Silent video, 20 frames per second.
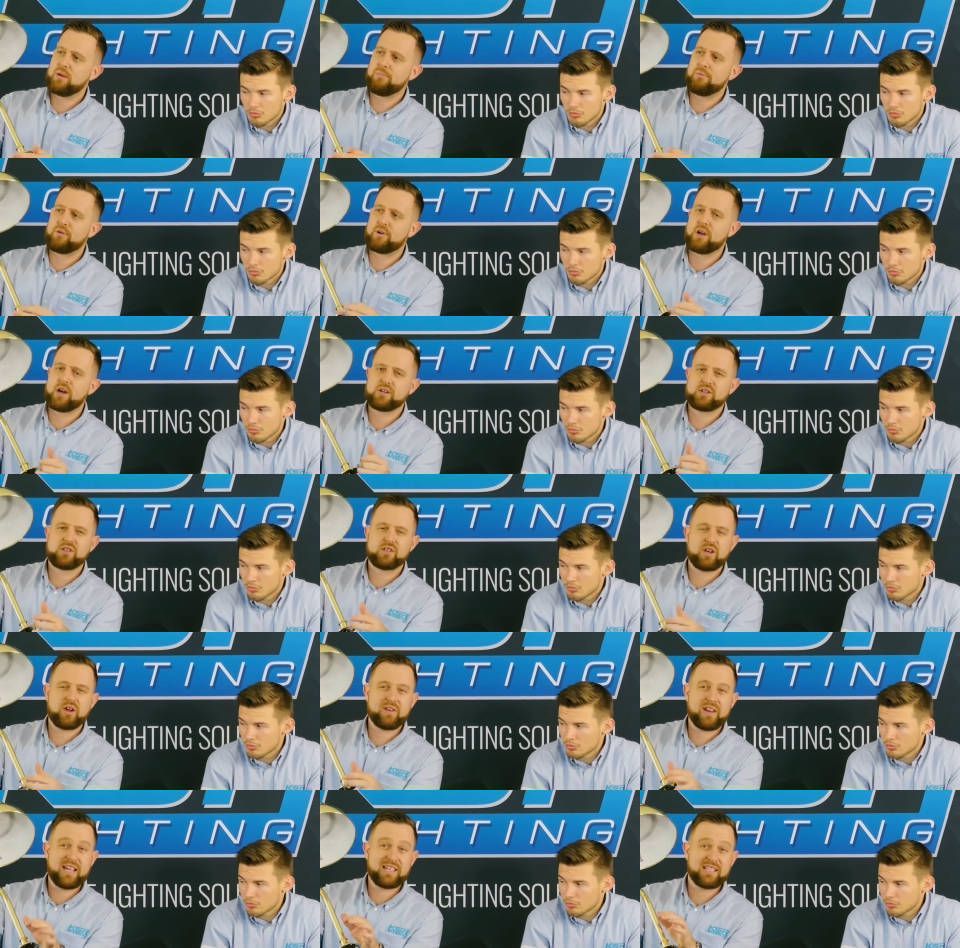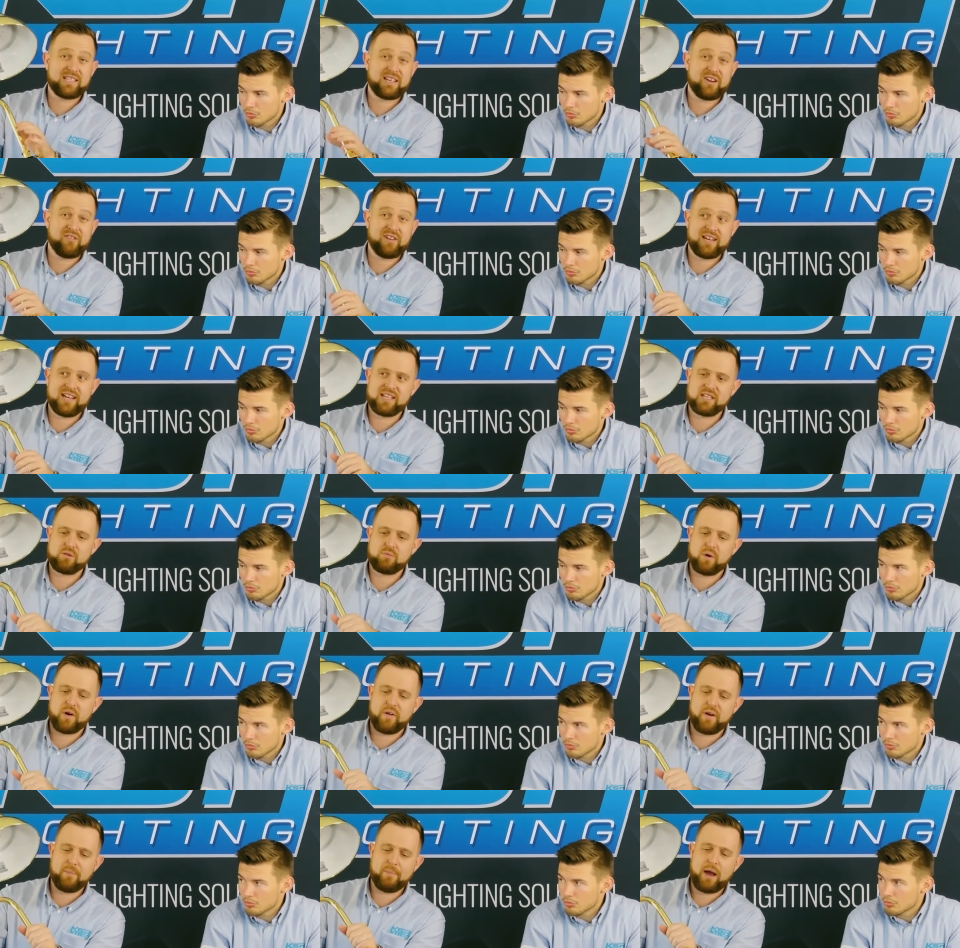Speaker 1: Product you don't necessarily need to
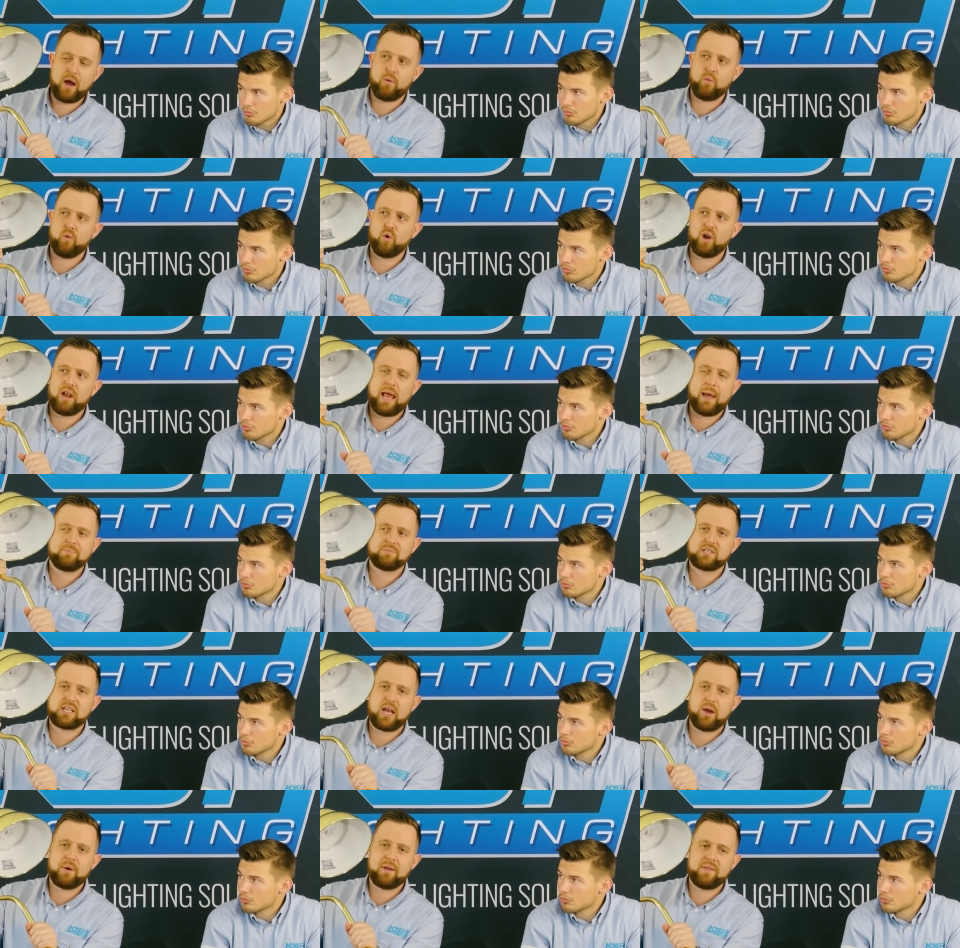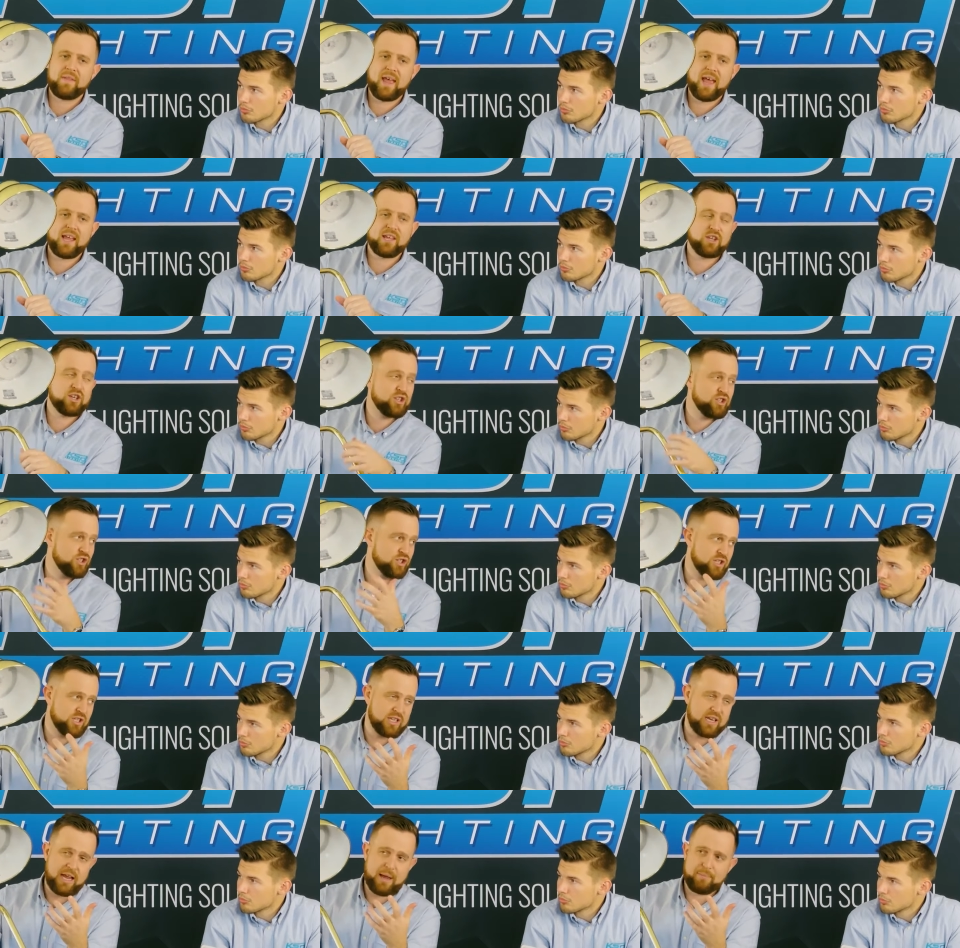worry about what lamps go in there. You can
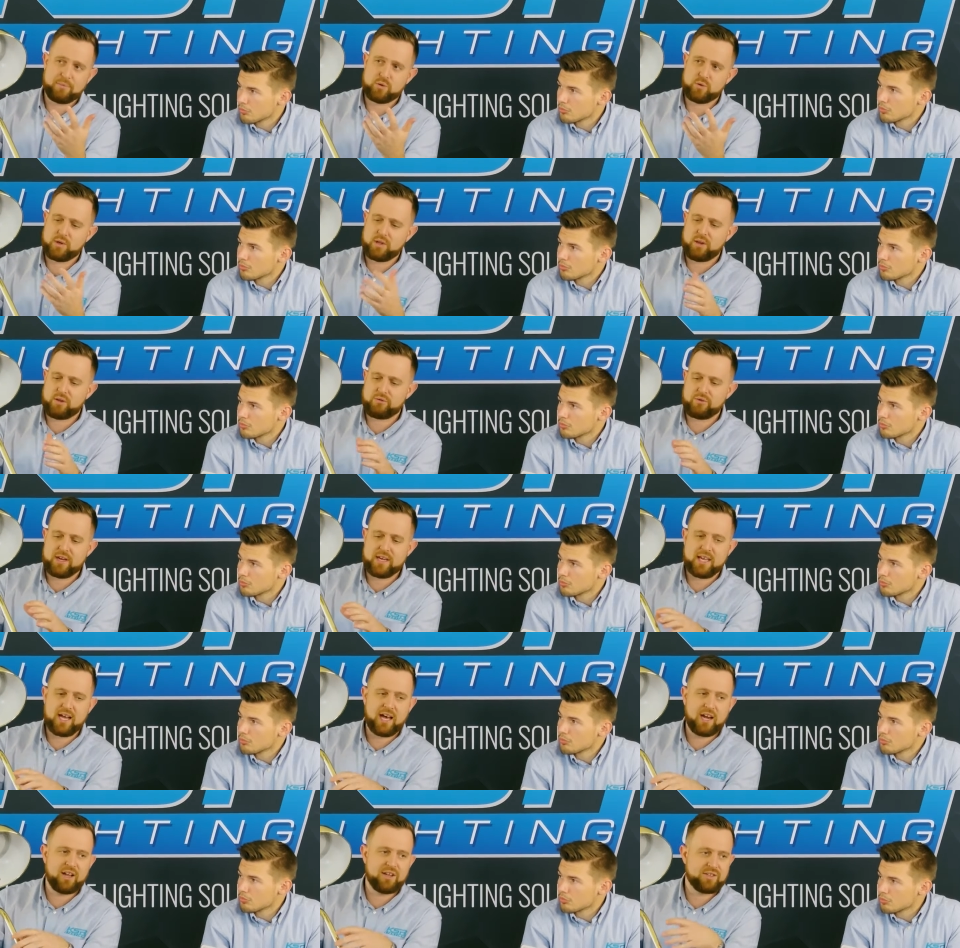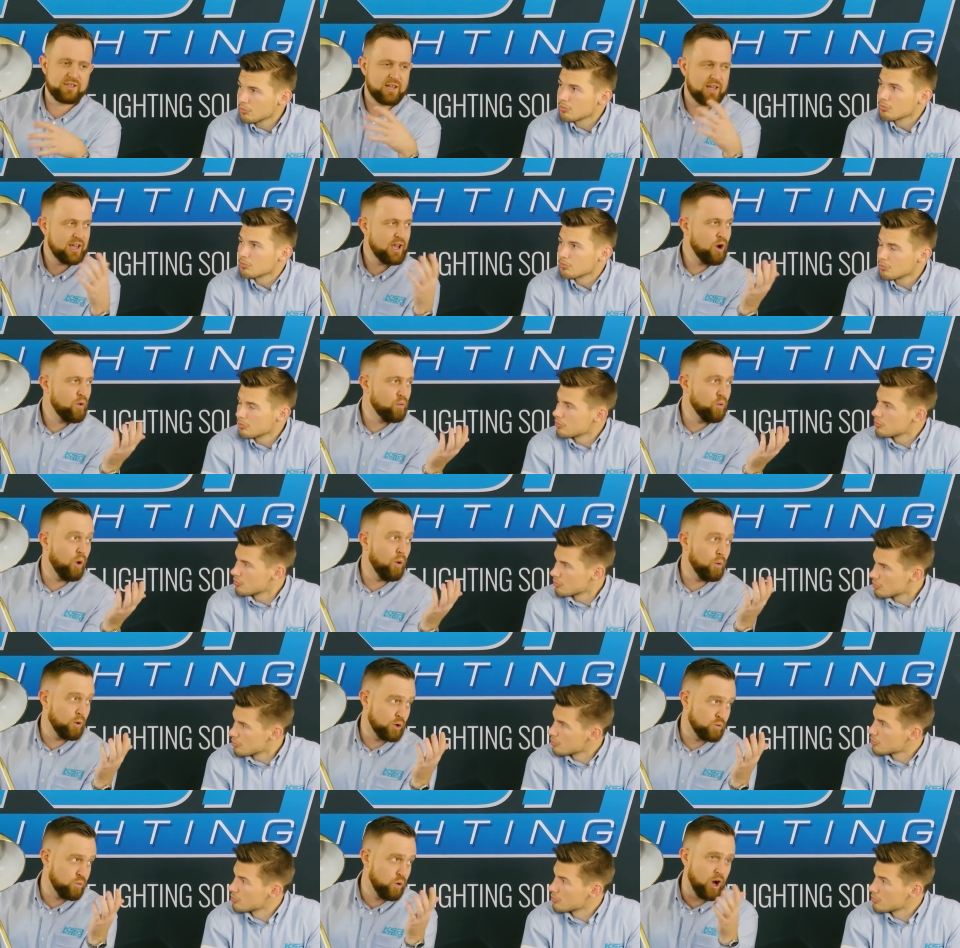just select between the three colours what
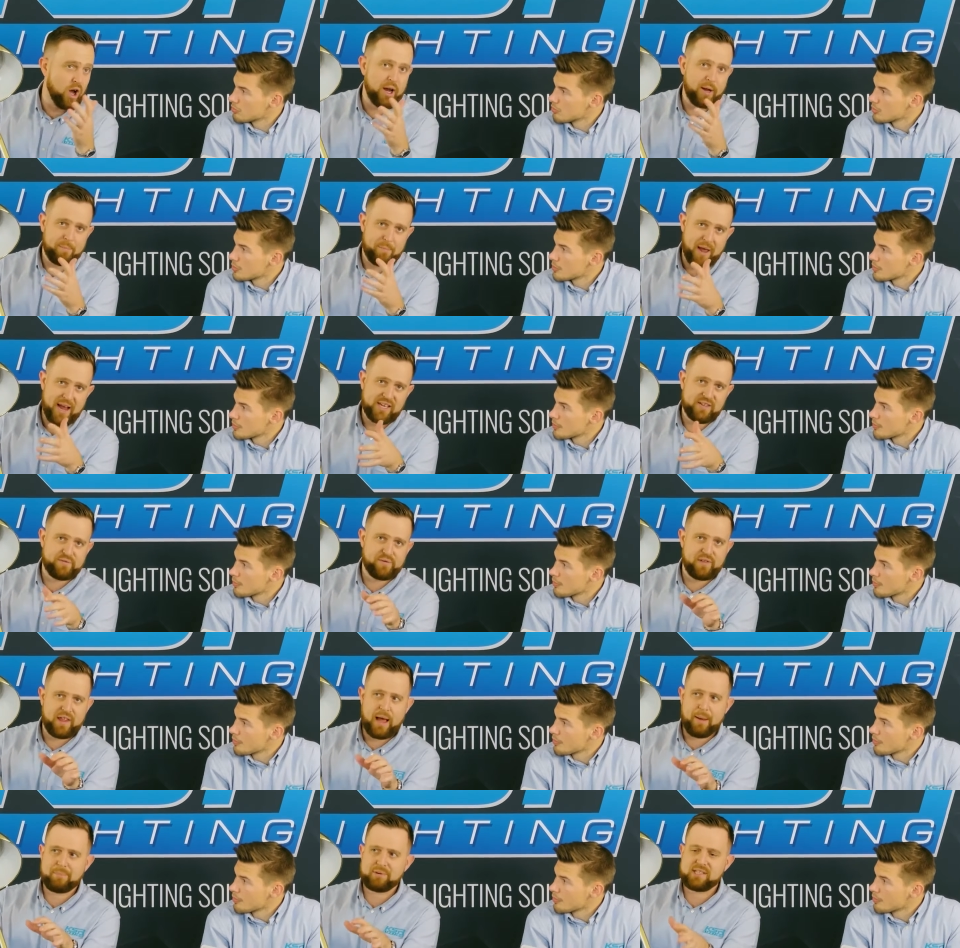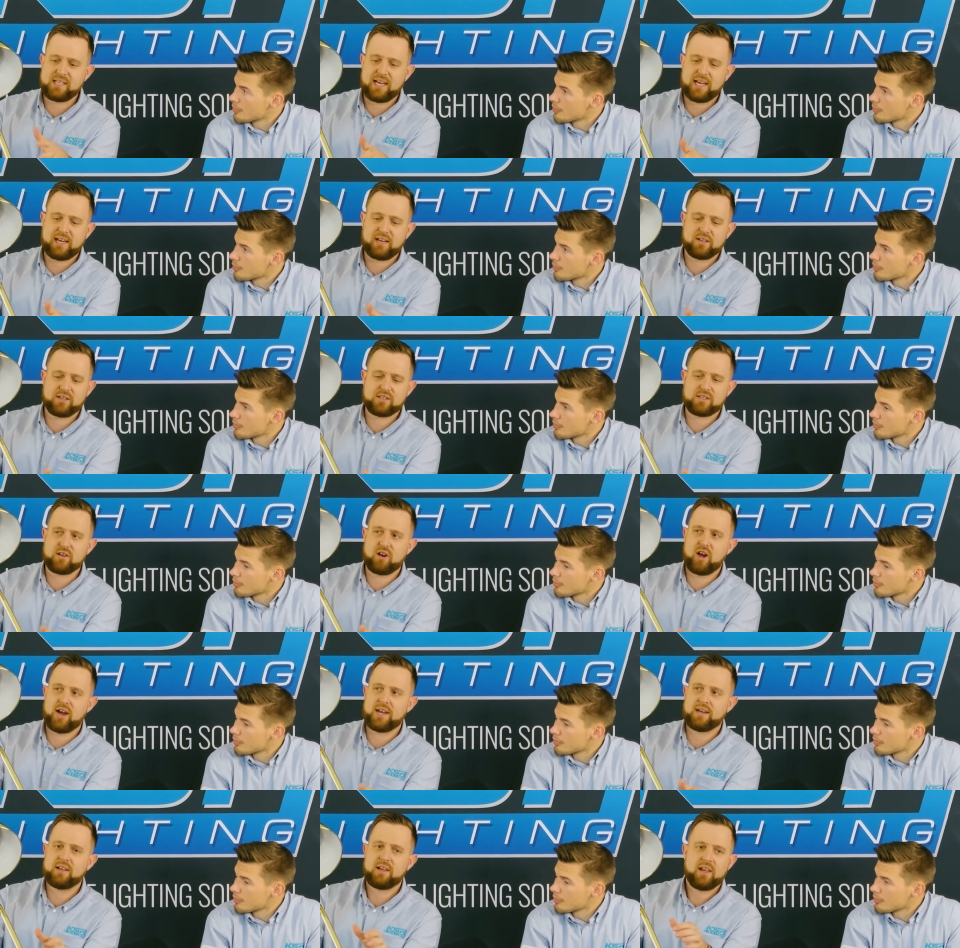would work best for that particular
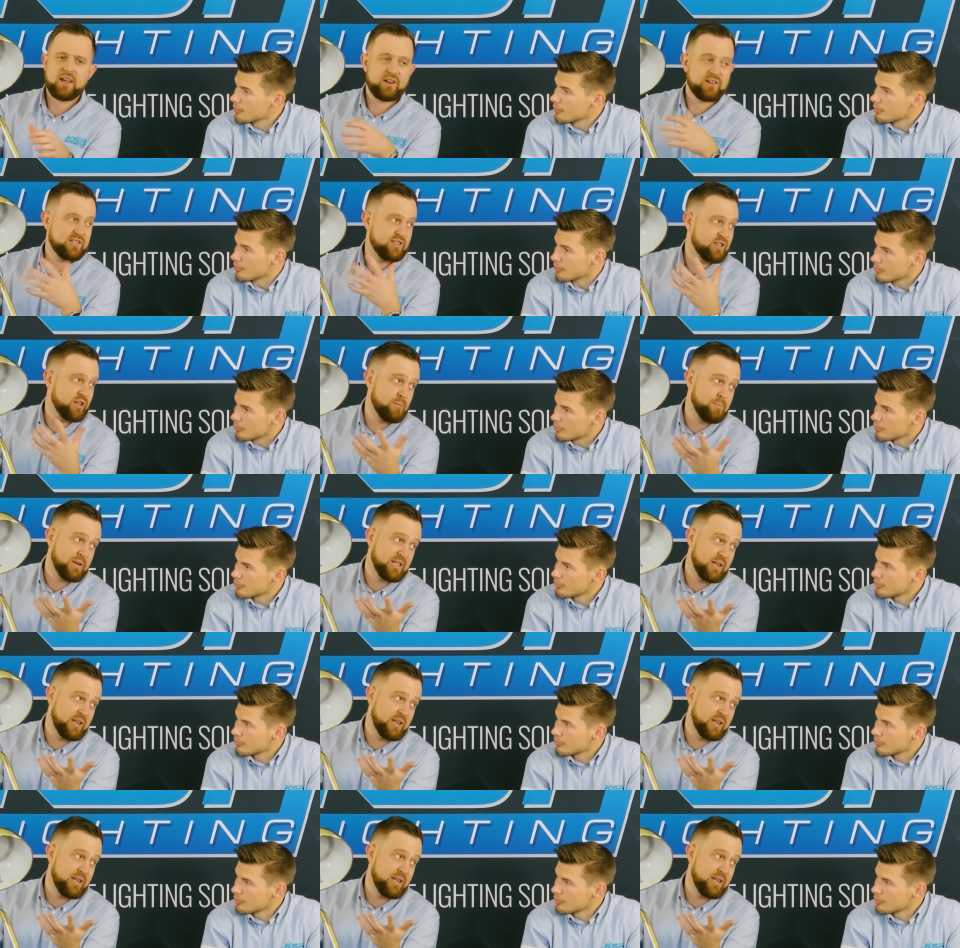sign because it could be